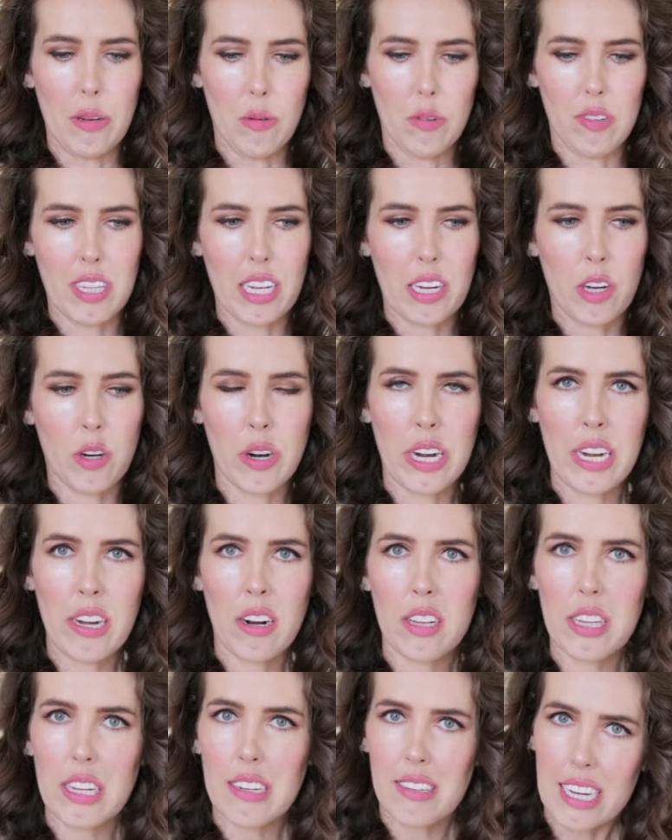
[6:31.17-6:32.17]
It was like creating
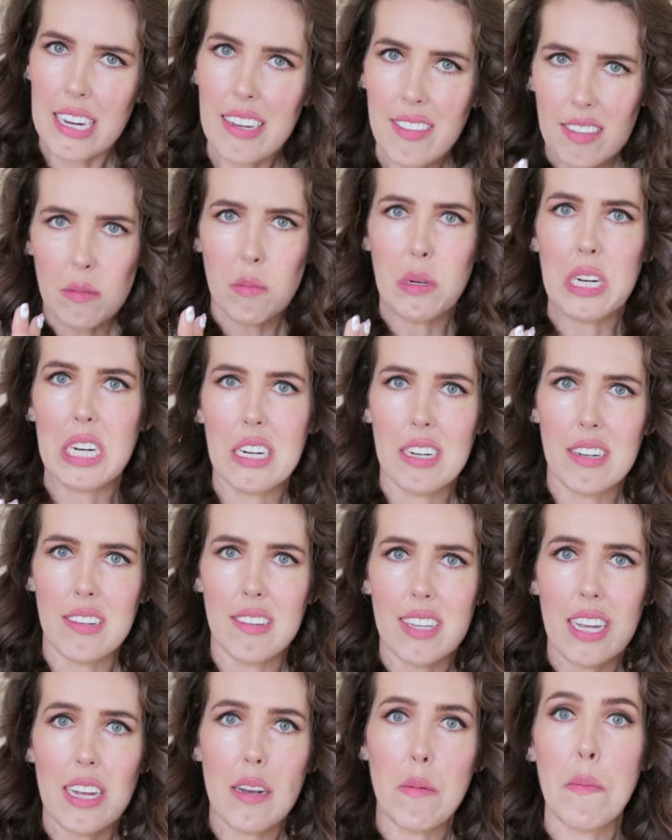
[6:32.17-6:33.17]
all these
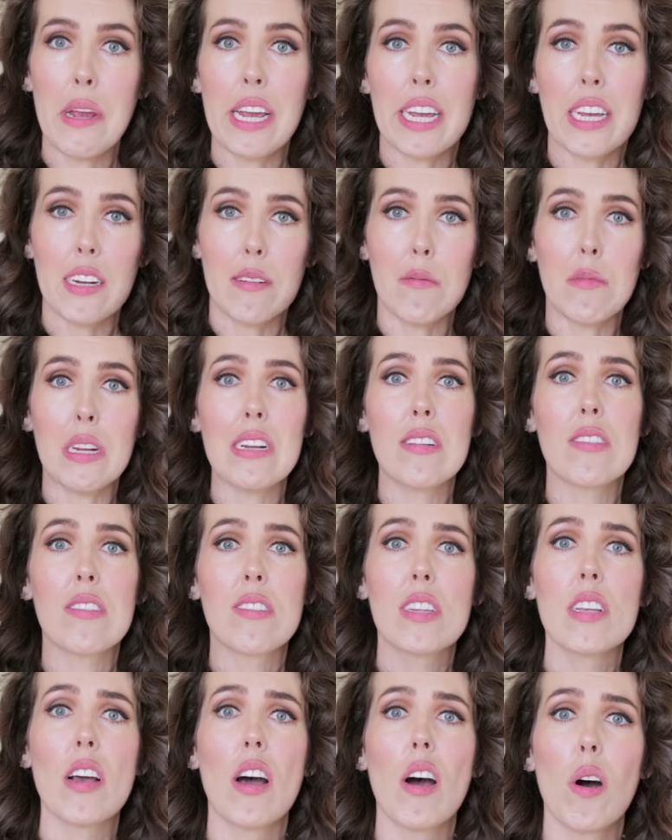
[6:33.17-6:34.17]
histamines and making me
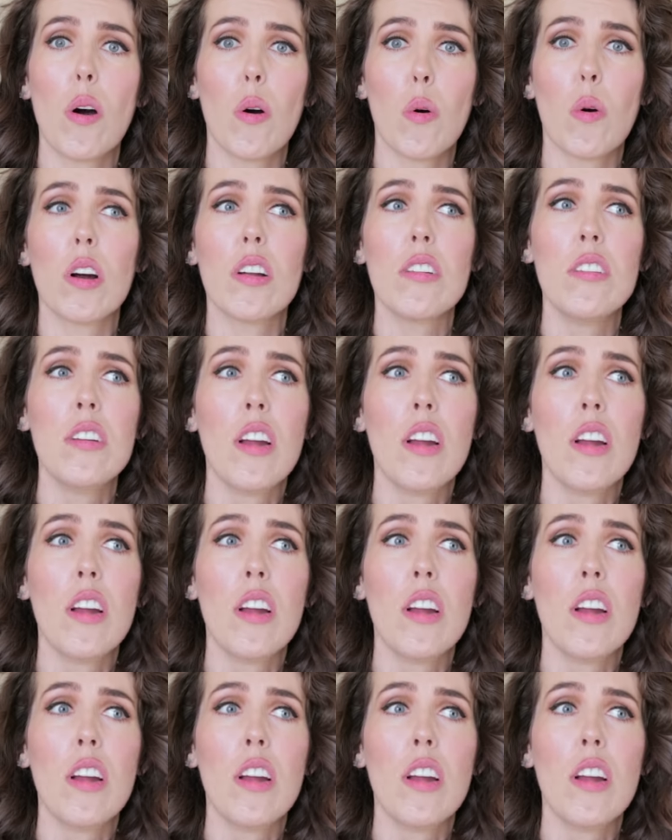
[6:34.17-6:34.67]
so